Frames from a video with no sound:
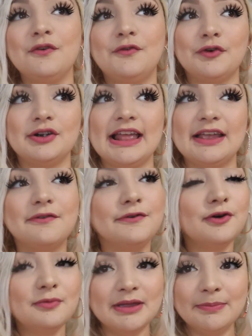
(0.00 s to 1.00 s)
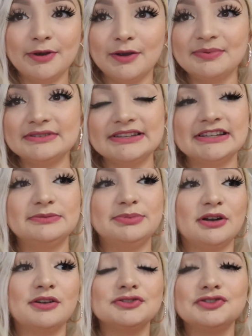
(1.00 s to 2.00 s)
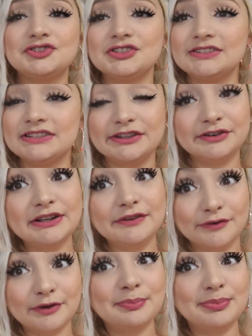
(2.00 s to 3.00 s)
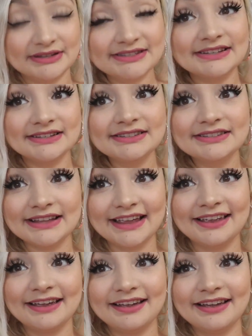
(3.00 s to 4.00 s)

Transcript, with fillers: for like filming purposes, but also just literally for business, like